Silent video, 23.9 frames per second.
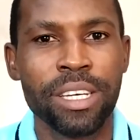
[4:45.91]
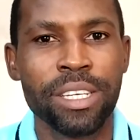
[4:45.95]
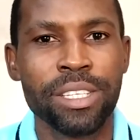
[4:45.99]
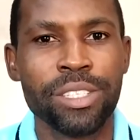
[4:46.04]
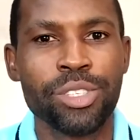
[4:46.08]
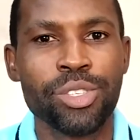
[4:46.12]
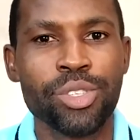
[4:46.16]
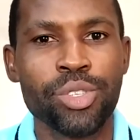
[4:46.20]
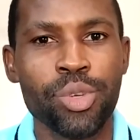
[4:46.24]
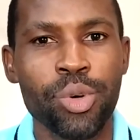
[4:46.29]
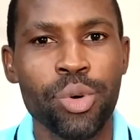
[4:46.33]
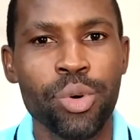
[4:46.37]

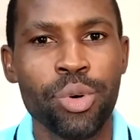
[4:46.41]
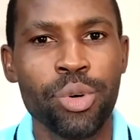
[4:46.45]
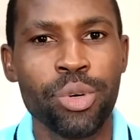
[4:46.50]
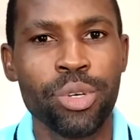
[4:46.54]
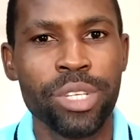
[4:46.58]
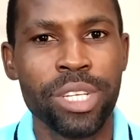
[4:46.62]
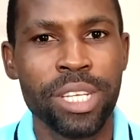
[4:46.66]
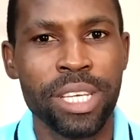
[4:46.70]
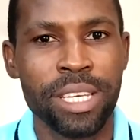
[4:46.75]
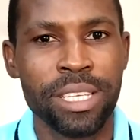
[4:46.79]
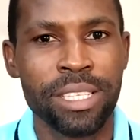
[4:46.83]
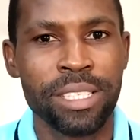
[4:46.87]

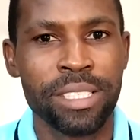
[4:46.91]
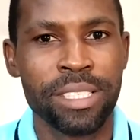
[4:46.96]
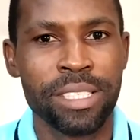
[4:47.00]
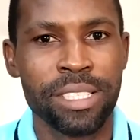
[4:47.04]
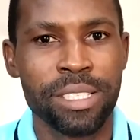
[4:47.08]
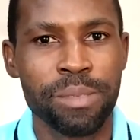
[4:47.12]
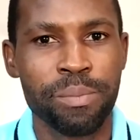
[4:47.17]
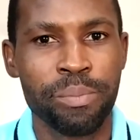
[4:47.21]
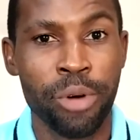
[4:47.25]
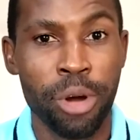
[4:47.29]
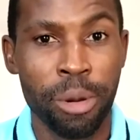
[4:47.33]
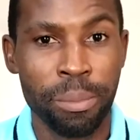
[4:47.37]
sold
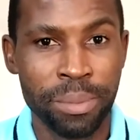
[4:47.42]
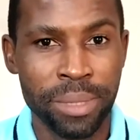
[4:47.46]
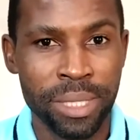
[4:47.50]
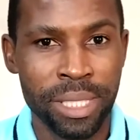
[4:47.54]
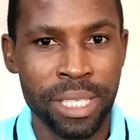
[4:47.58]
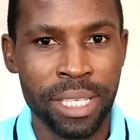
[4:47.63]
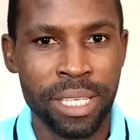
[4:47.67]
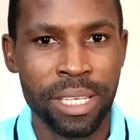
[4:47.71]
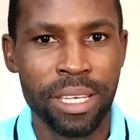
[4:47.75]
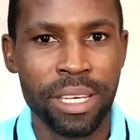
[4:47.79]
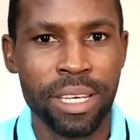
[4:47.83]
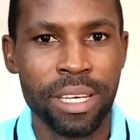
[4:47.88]
his
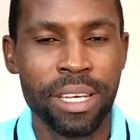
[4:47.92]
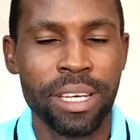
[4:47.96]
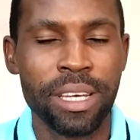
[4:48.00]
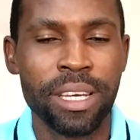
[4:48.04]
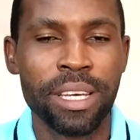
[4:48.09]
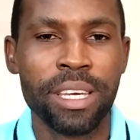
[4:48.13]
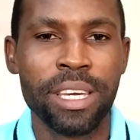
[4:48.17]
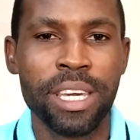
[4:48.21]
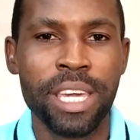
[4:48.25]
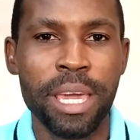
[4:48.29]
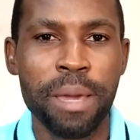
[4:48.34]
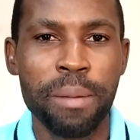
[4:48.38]
property,
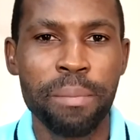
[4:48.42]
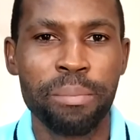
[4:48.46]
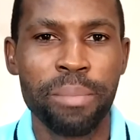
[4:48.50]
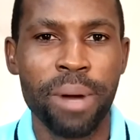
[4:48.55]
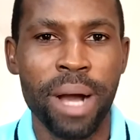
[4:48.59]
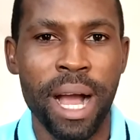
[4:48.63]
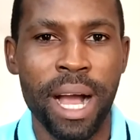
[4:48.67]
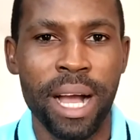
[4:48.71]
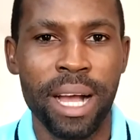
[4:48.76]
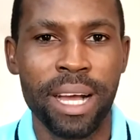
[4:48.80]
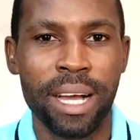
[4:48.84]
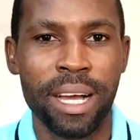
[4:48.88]
came
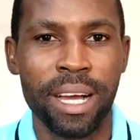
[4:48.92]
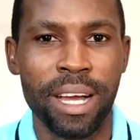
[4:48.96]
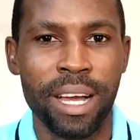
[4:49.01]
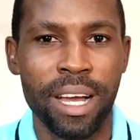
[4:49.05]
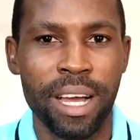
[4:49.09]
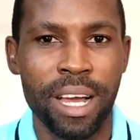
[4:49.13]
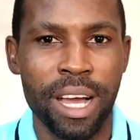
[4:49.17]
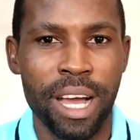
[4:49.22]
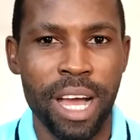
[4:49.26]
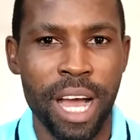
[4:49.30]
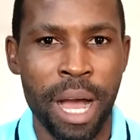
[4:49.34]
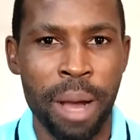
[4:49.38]
back
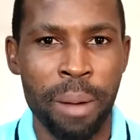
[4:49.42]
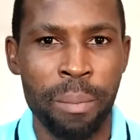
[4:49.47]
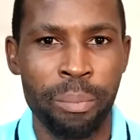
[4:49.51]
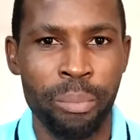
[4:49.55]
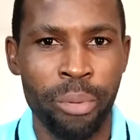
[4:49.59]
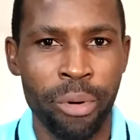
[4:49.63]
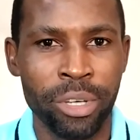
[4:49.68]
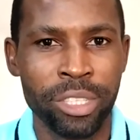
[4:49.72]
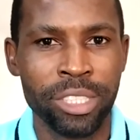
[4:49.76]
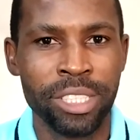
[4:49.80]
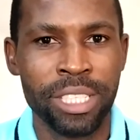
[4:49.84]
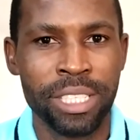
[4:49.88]
and
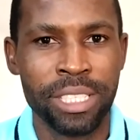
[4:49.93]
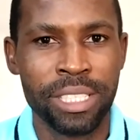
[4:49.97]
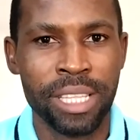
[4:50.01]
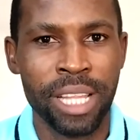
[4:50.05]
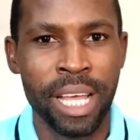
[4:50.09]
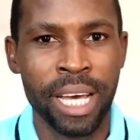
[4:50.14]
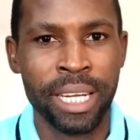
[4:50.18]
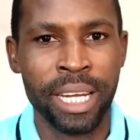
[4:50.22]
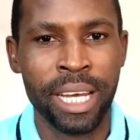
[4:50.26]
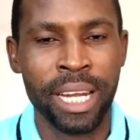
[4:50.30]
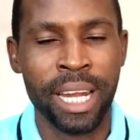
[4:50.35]
bought this land.